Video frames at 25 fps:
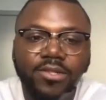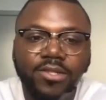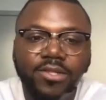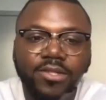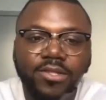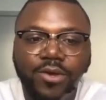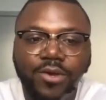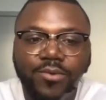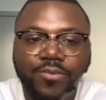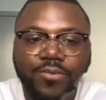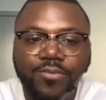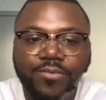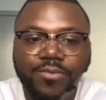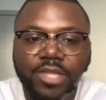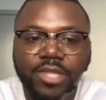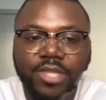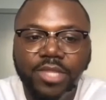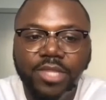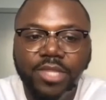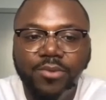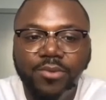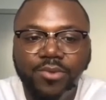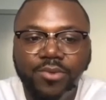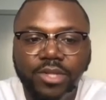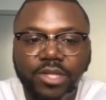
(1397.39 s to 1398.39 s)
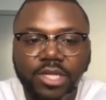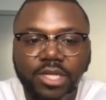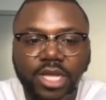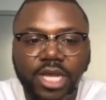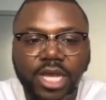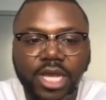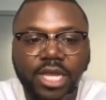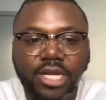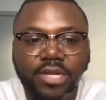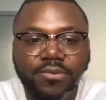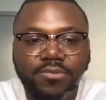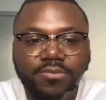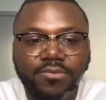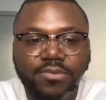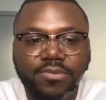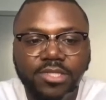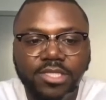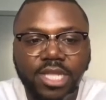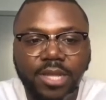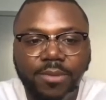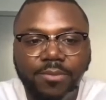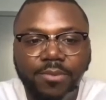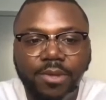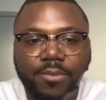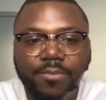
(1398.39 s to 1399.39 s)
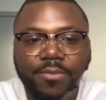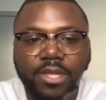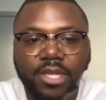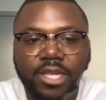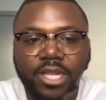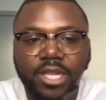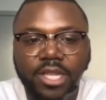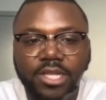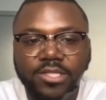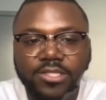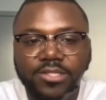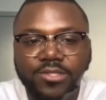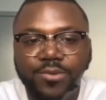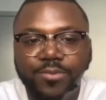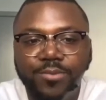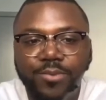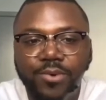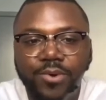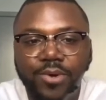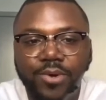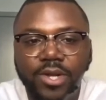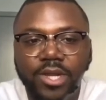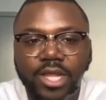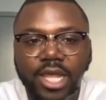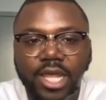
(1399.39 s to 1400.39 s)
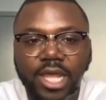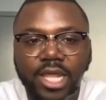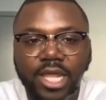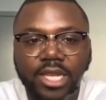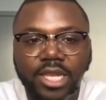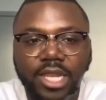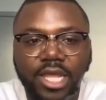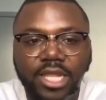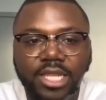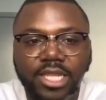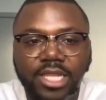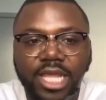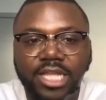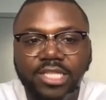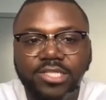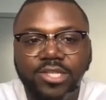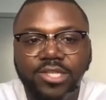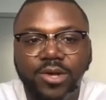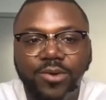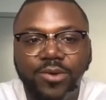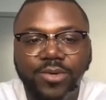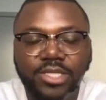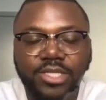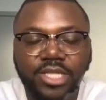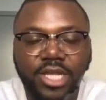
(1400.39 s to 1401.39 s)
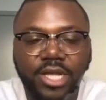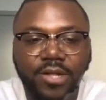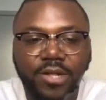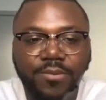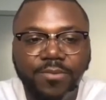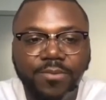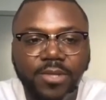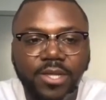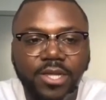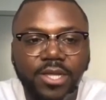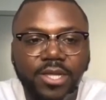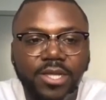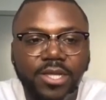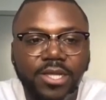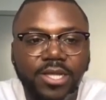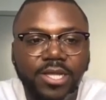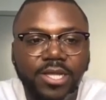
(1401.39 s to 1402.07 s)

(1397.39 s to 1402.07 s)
you know, they'd be willing to kind of step up and, and support and and that's always helped.